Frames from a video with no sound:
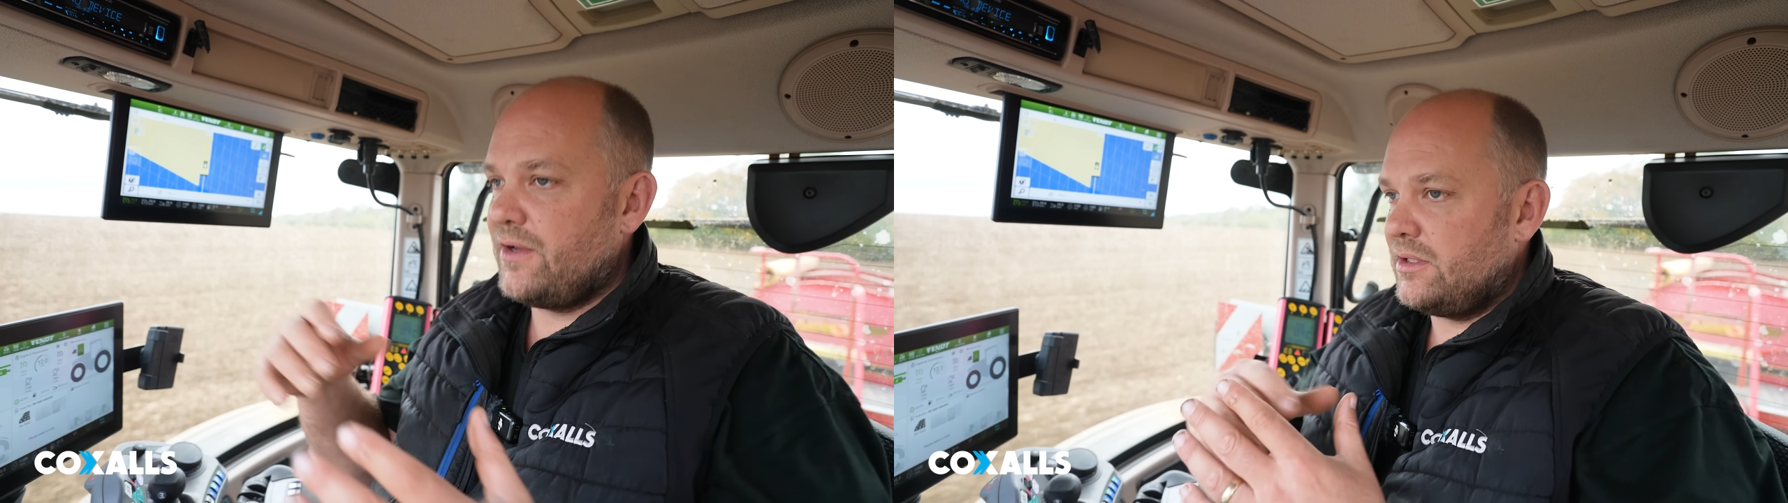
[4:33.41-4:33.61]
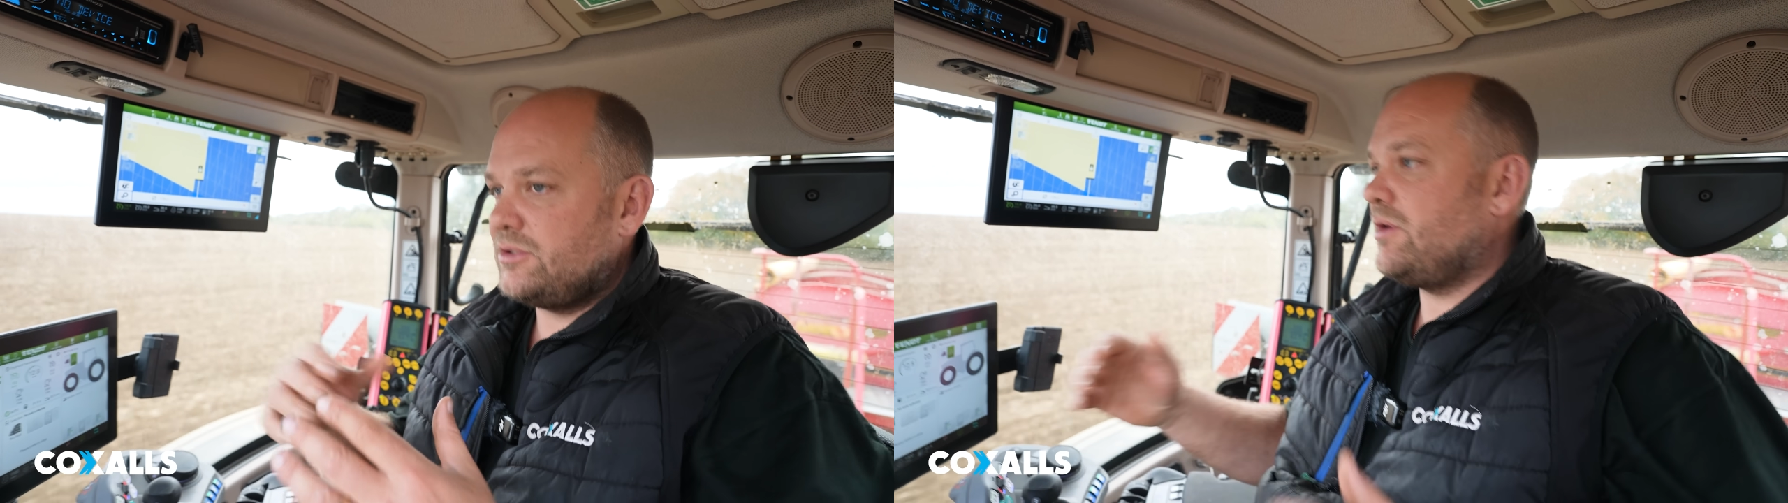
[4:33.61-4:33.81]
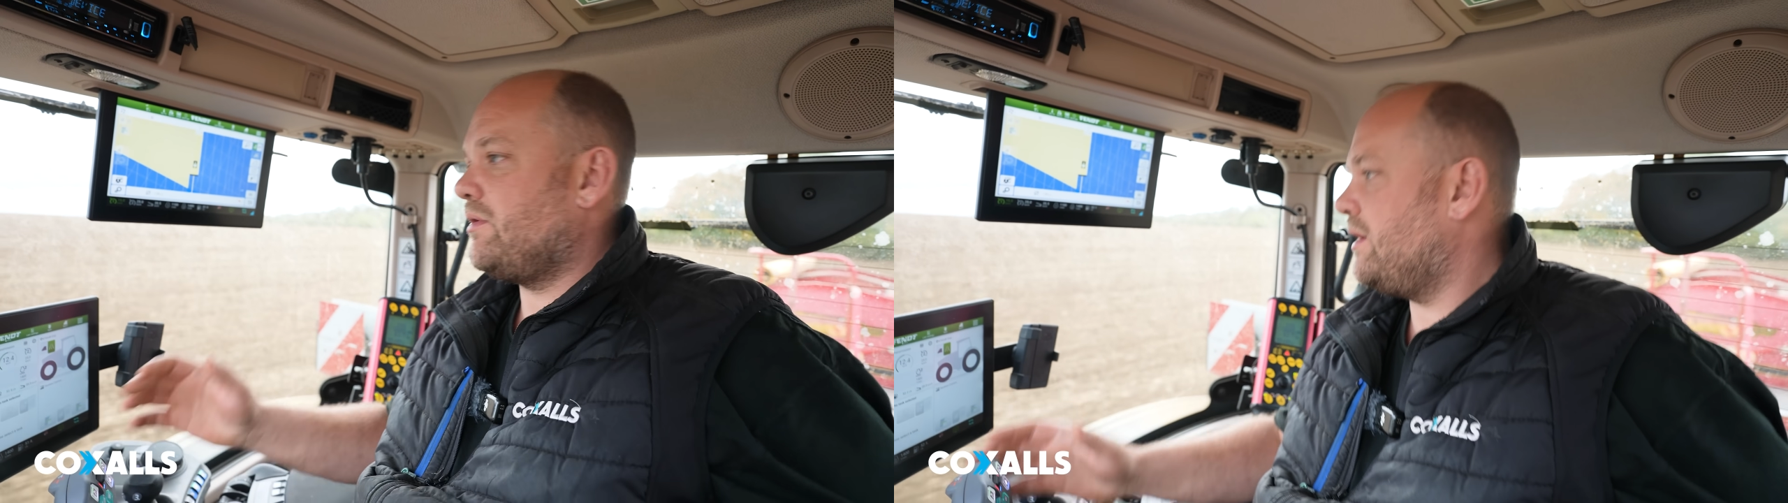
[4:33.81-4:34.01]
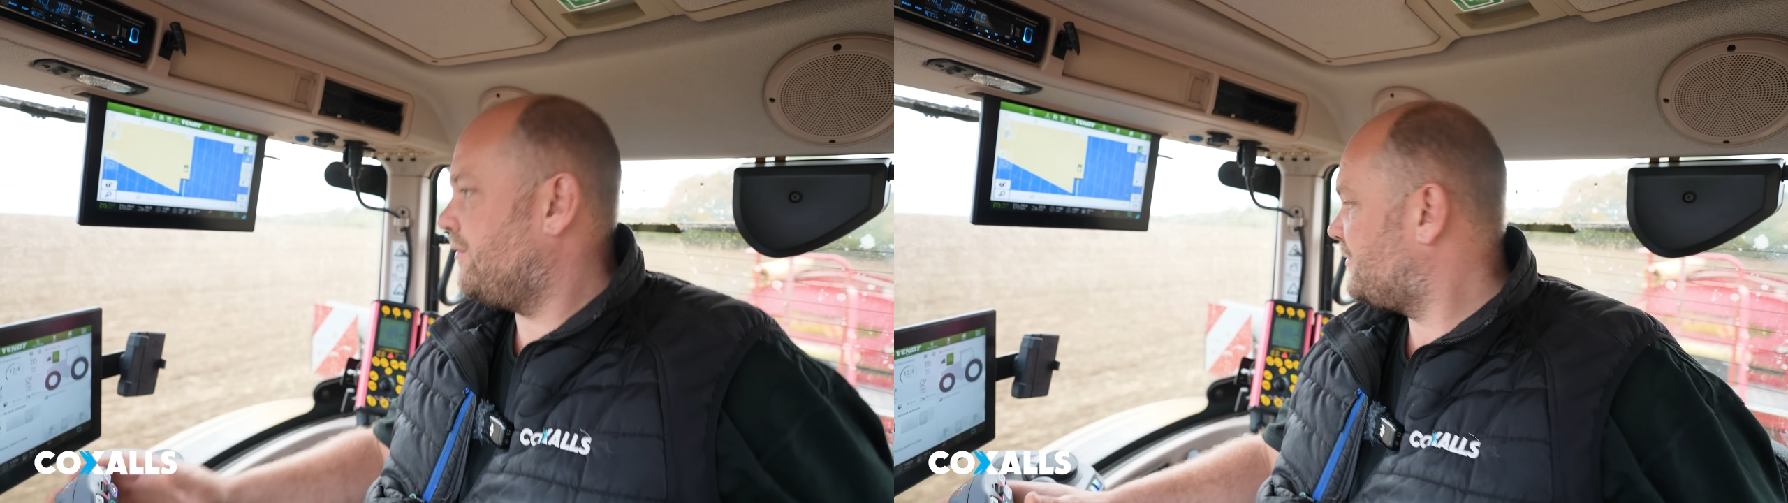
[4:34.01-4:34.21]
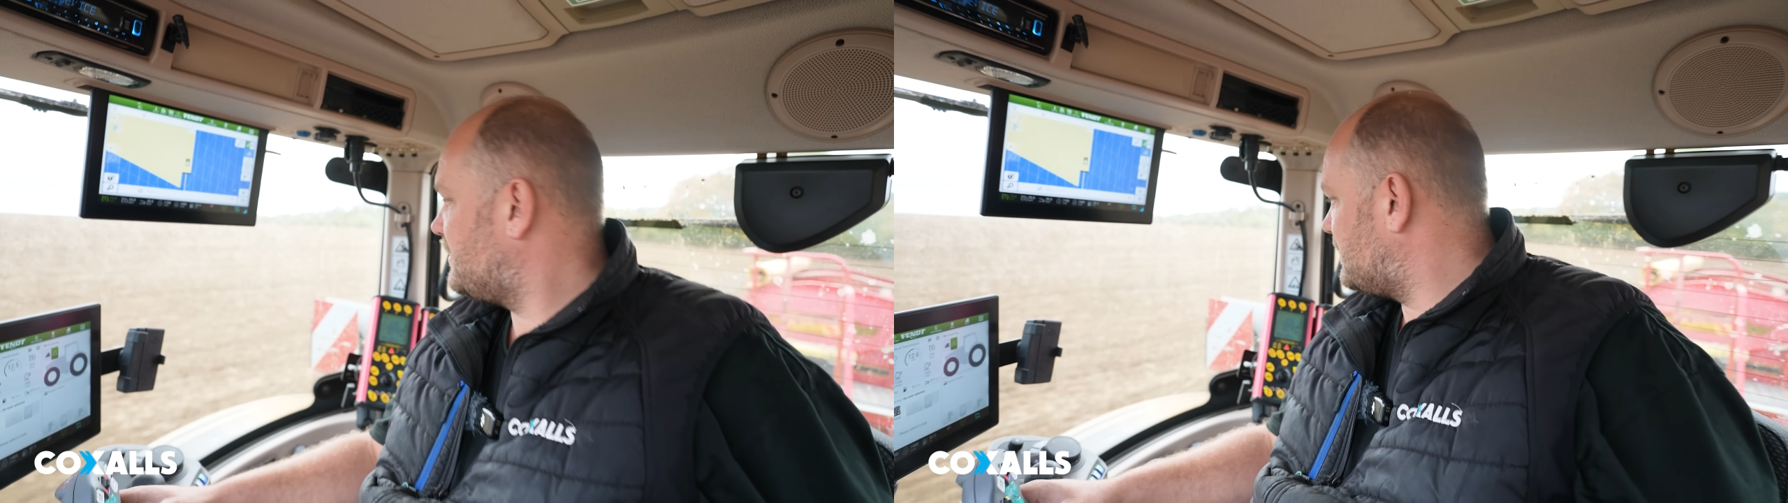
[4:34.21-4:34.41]

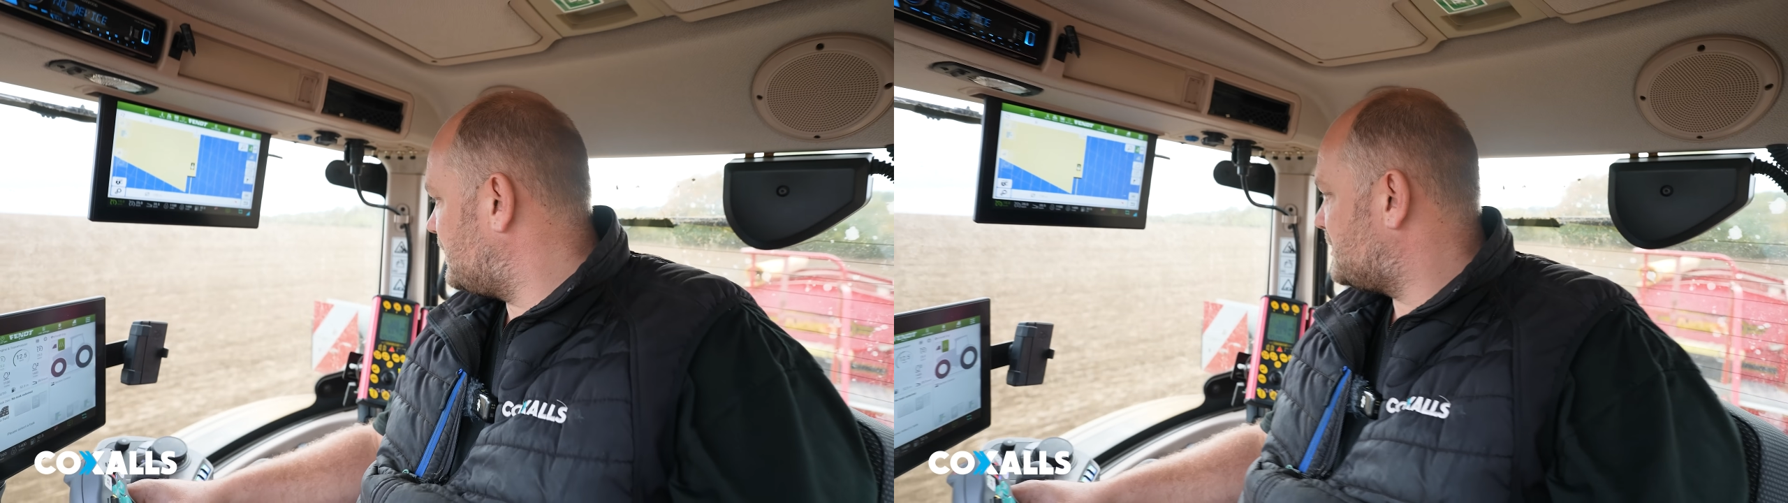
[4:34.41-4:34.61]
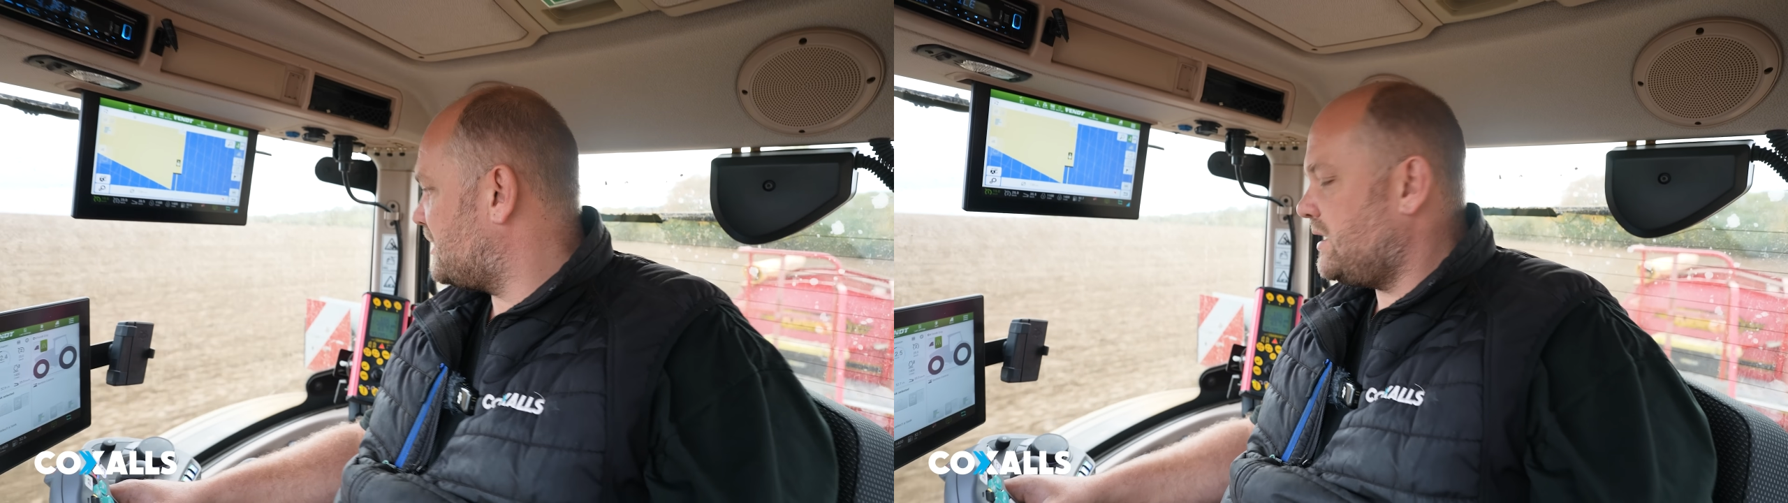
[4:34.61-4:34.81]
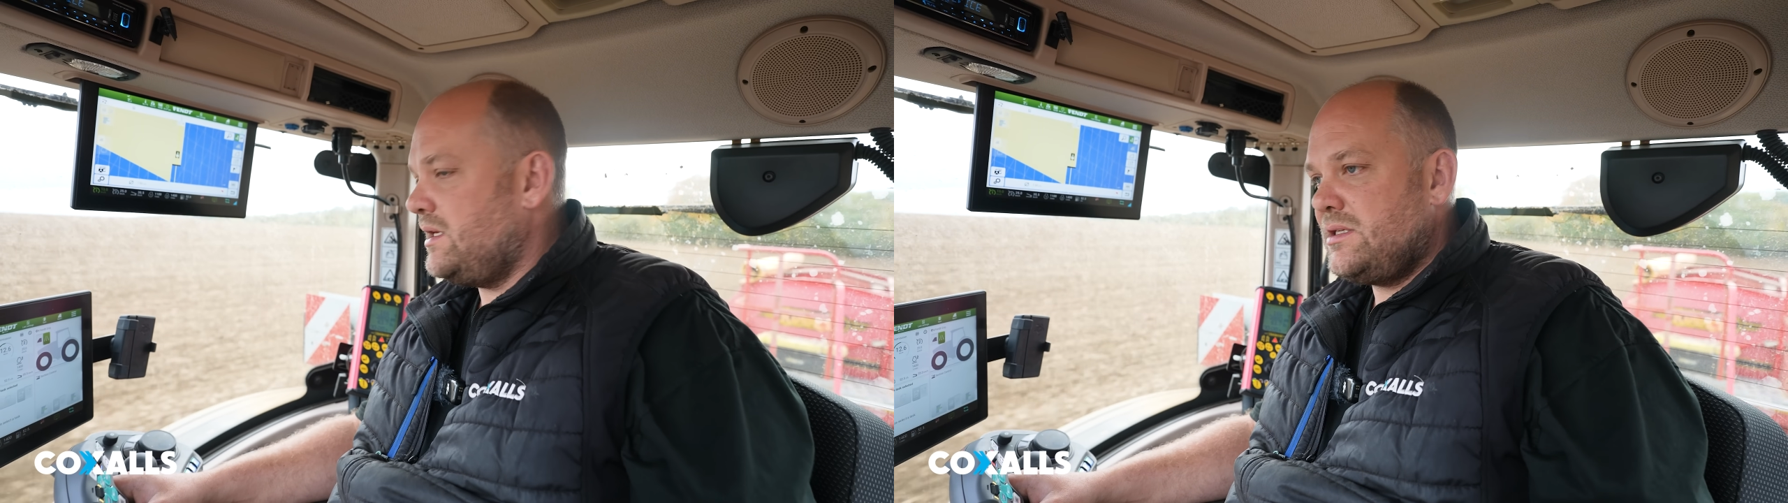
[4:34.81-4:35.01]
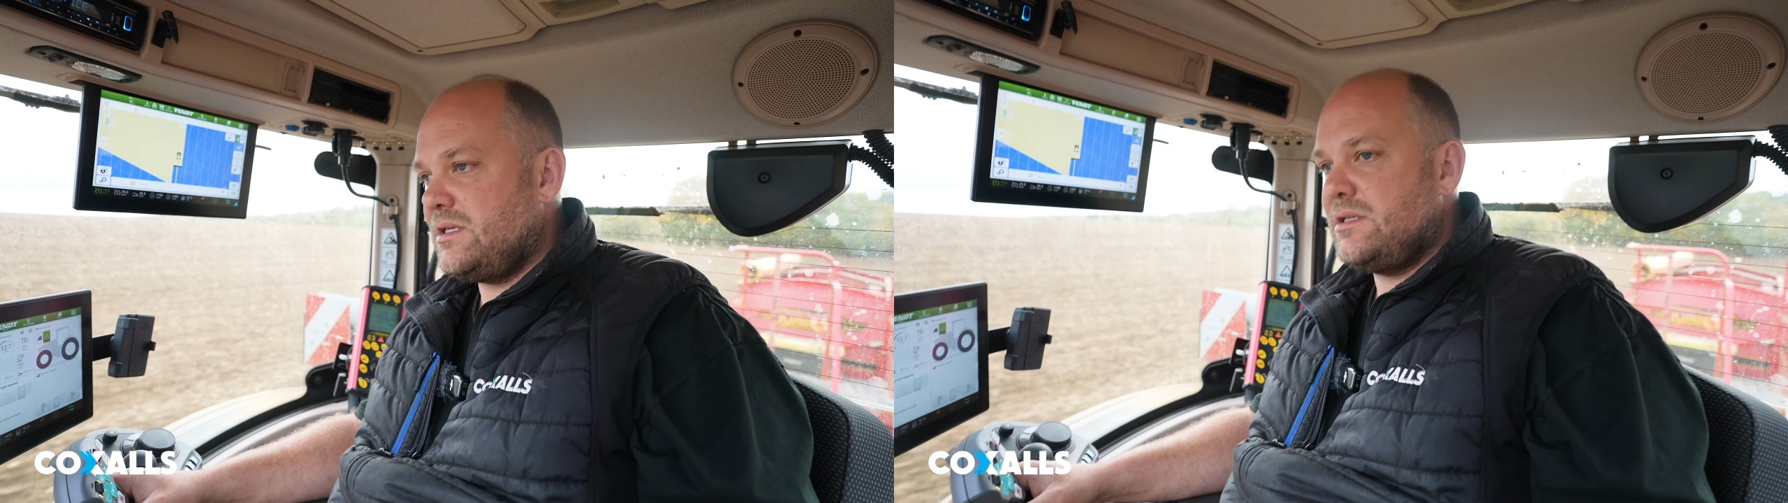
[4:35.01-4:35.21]
of disease